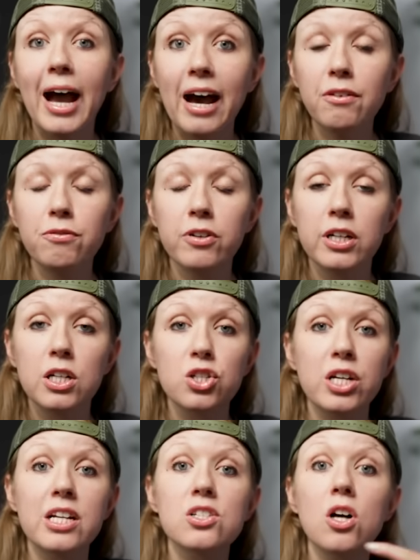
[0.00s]
will add
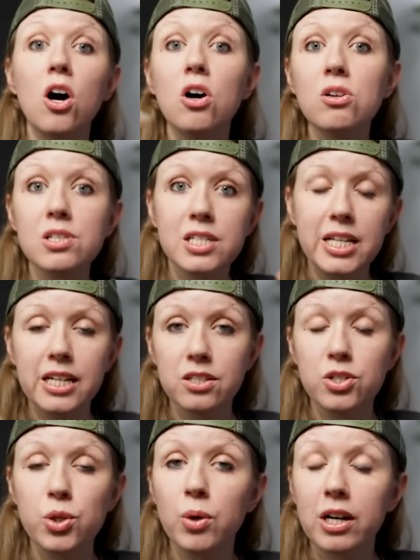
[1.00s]
footage, and it's all
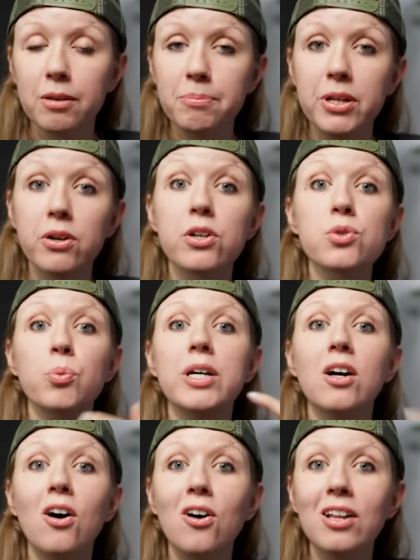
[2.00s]
synced to our computers.
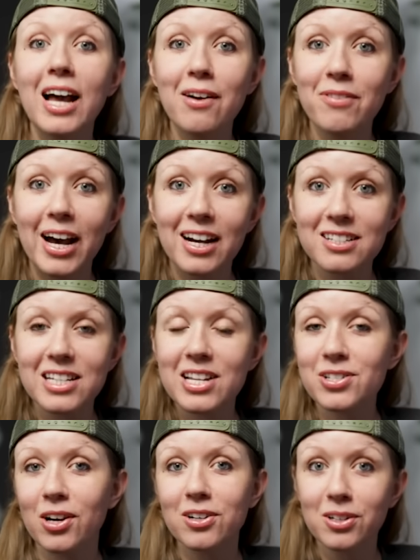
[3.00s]
We all have
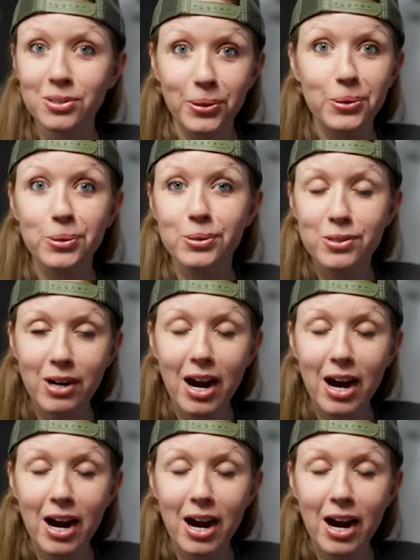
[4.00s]
access on our local